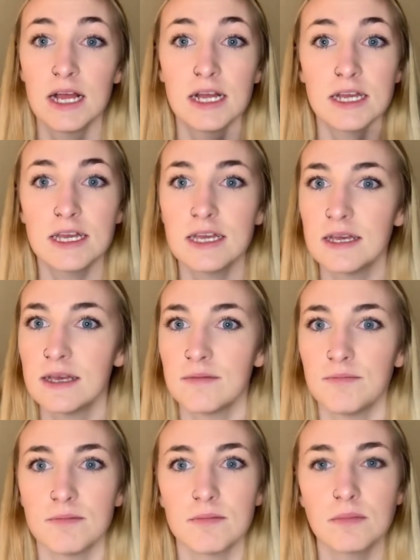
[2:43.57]
he
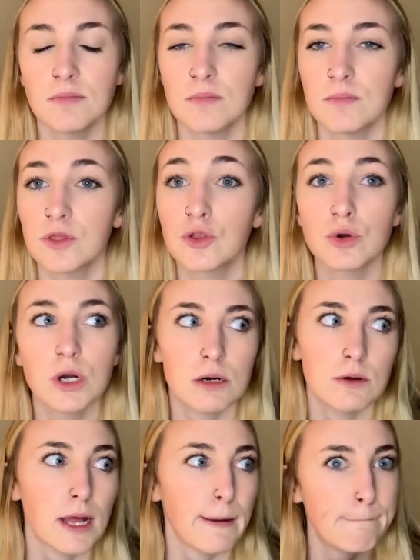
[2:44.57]
threw out
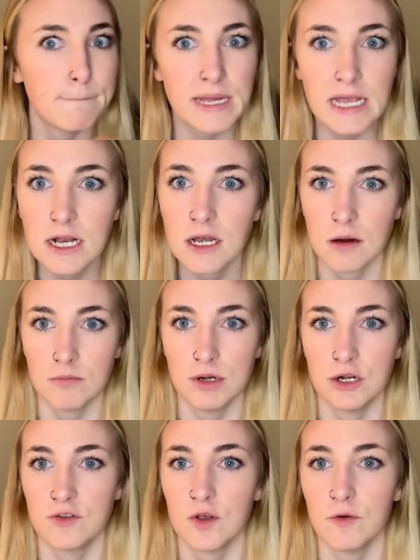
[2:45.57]
like big
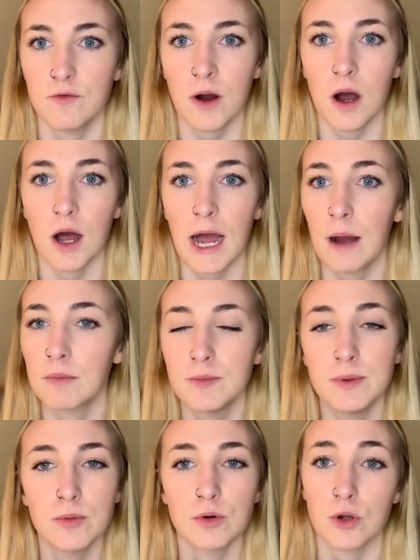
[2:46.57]
numbers of how many
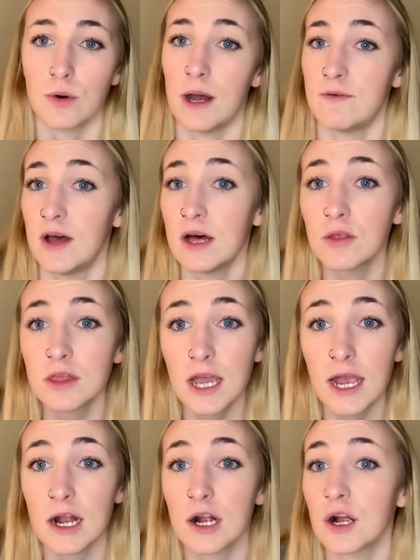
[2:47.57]
people don't have
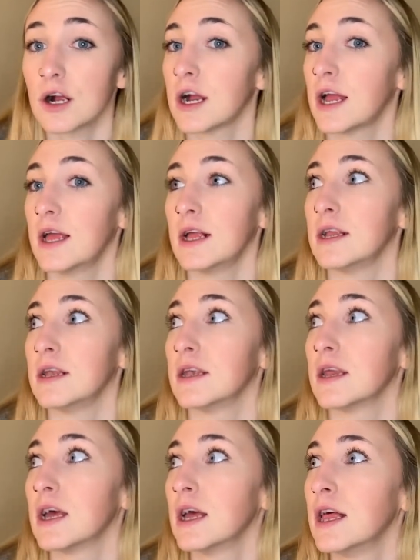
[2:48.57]
healthcare and
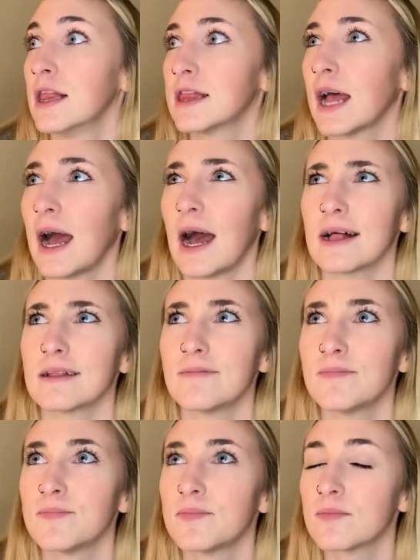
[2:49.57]
that
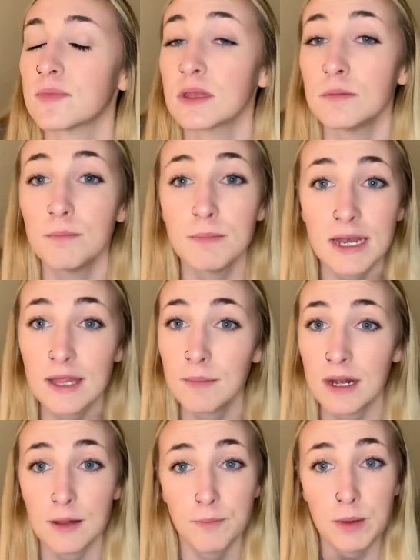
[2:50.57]
many,
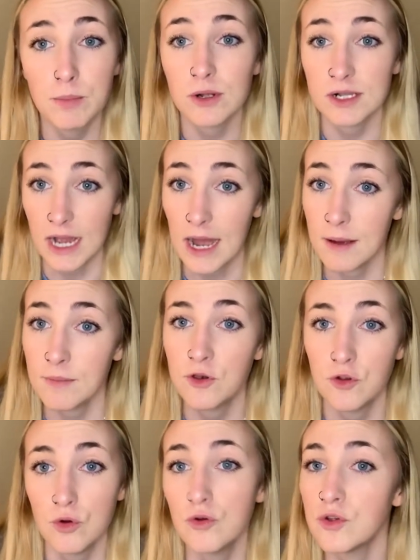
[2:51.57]
many people die
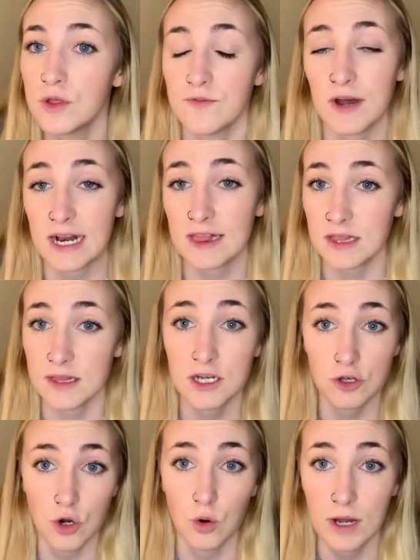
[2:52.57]
due to the fact that they
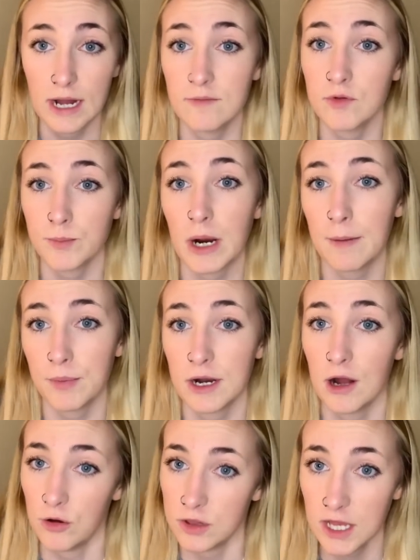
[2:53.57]
don't have the proper
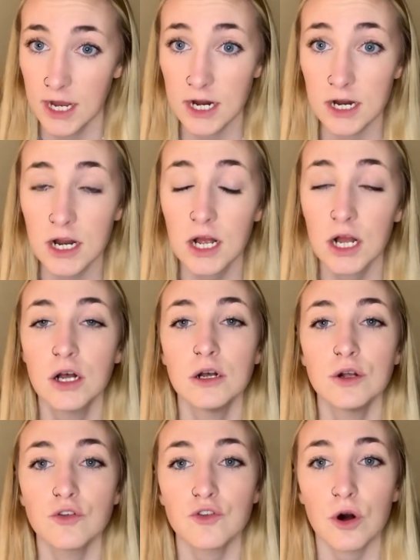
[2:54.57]
health care.
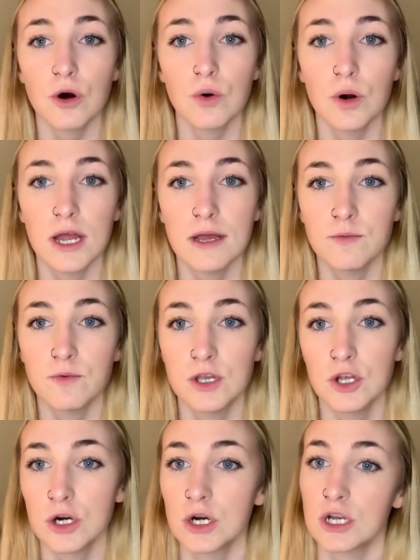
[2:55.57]
So if we
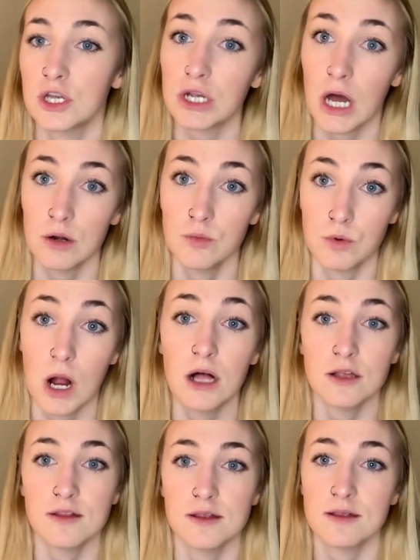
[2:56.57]
took John
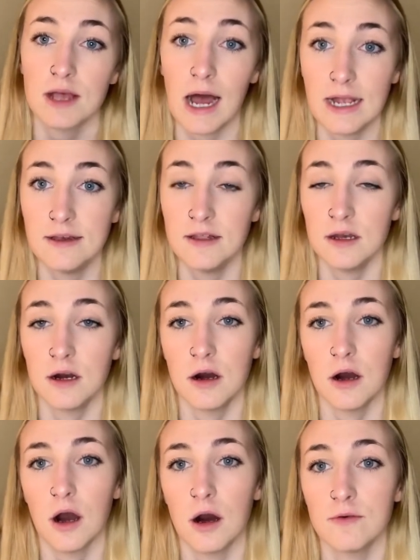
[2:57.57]
Rawls's idea
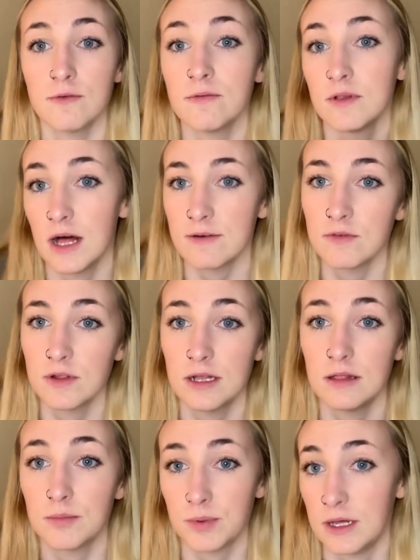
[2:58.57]
of leveling the
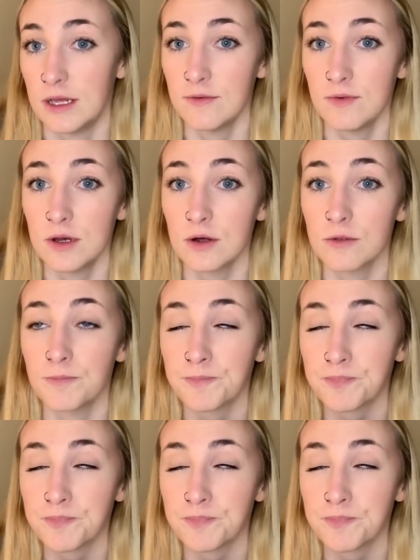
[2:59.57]
playing field,